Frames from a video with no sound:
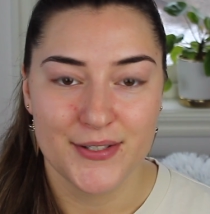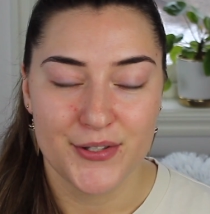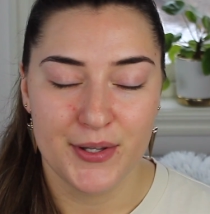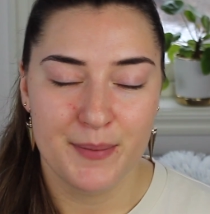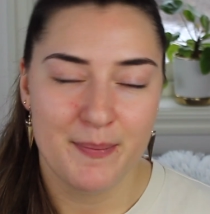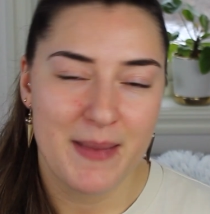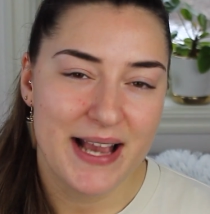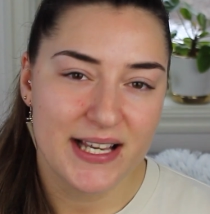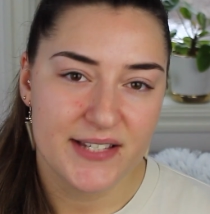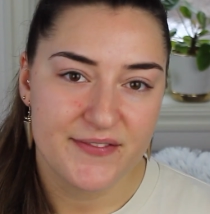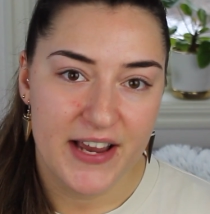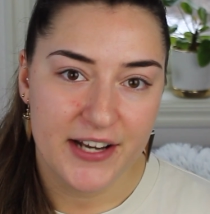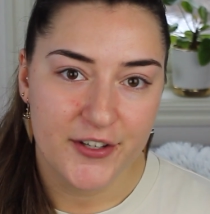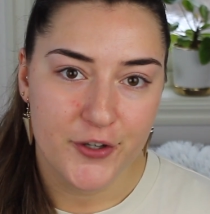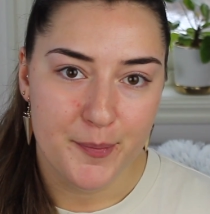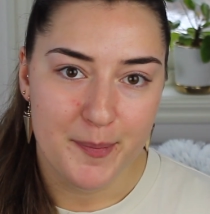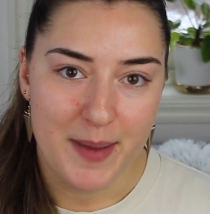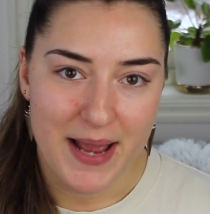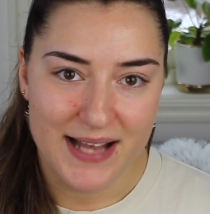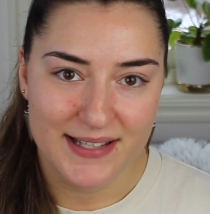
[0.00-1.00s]
So the
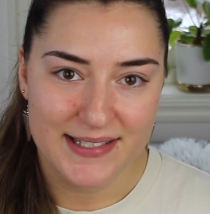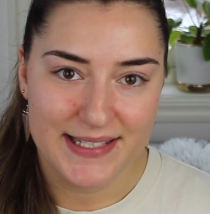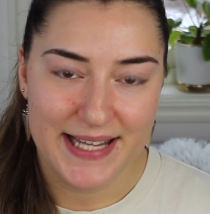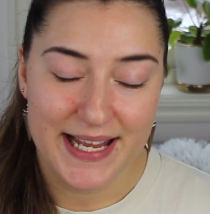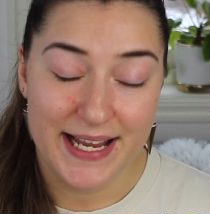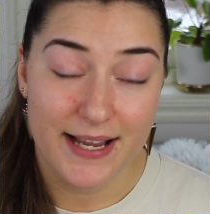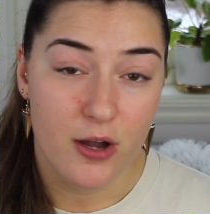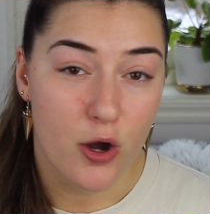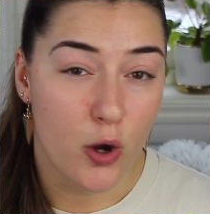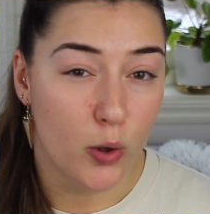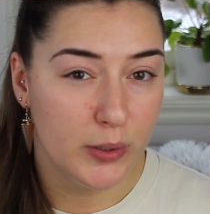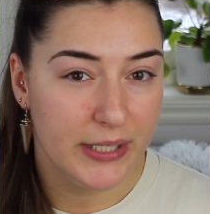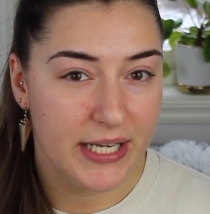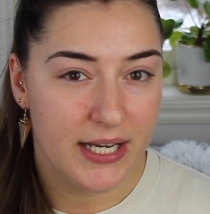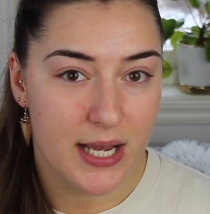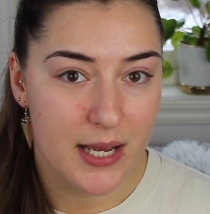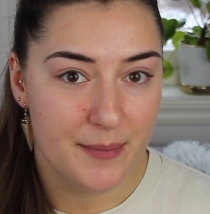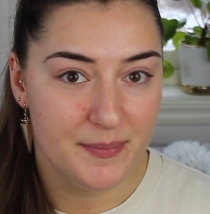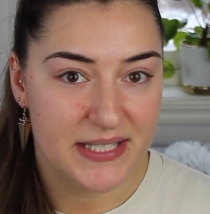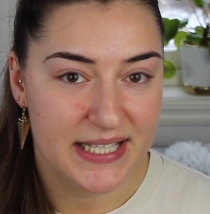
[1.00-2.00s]
MaxFactor Pan Stik only
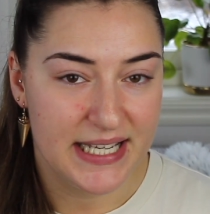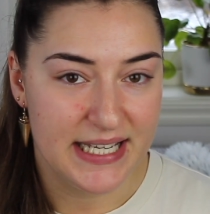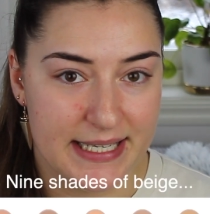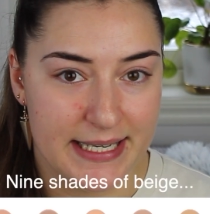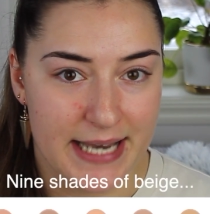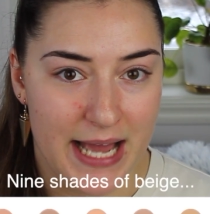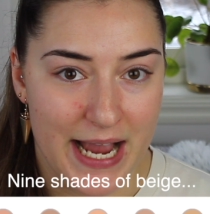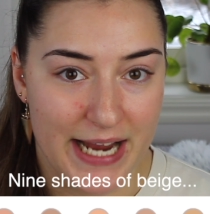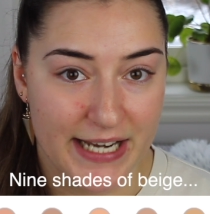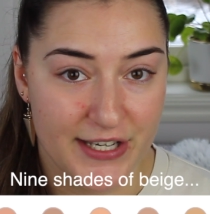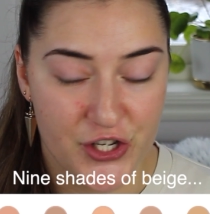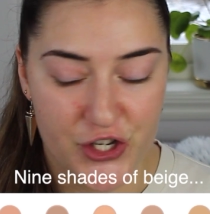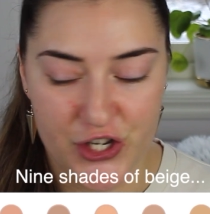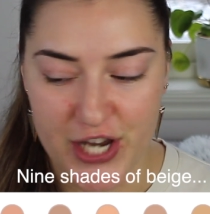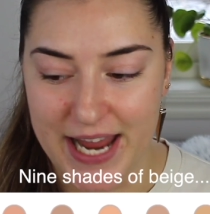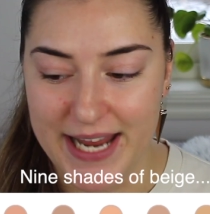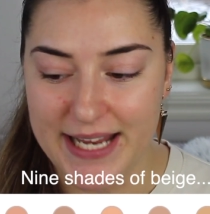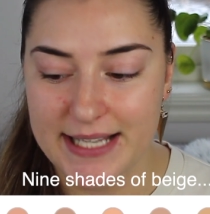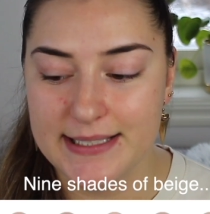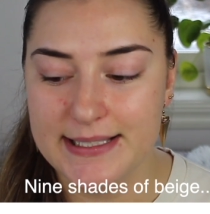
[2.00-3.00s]
comes in 9
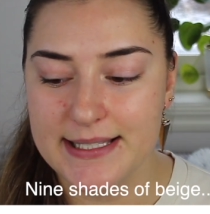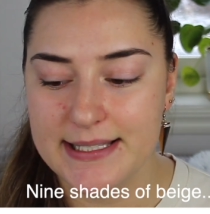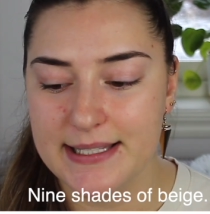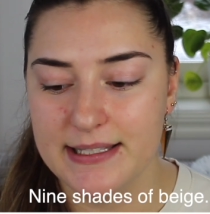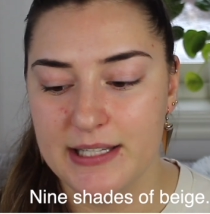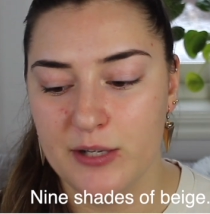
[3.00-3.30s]
shades.